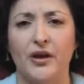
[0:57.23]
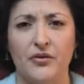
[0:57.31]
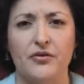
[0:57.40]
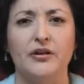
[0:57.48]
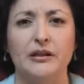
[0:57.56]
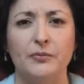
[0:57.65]

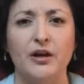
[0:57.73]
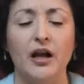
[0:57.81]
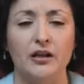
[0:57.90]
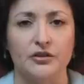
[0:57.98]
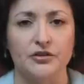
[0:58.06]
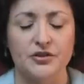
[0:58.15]
other lip
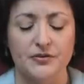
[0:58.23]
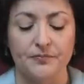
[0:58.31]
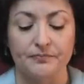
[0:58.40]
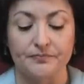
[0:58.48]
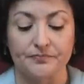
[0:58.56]
colors.